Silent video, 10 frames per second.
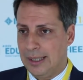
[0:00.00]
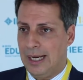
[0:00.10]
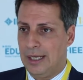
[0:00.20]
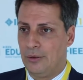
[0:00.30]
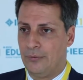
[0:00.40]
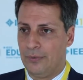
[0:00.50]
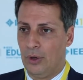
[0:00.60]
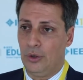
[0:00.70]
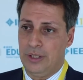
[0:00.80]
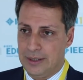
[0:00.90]
kind of
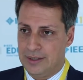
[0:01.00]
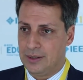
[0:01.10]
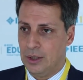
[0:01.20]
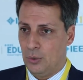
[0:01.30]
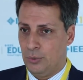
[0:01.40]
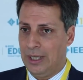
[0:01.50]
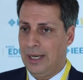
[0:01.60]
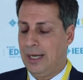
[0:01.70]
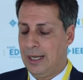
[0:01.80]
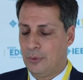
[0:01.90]
audience. We
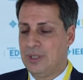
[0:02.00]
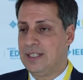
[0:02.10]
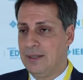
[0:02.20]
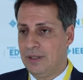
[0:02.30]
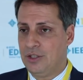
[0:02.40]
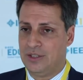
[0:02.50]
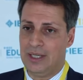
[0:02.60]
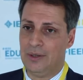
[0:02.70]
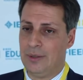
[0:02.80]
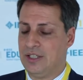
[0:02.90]
are receiving
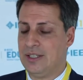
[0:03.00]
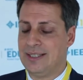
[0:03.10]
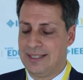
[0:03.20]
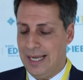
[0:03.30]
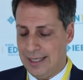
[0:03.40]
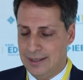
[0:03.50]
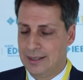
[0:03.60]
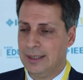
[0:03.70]
Generation Z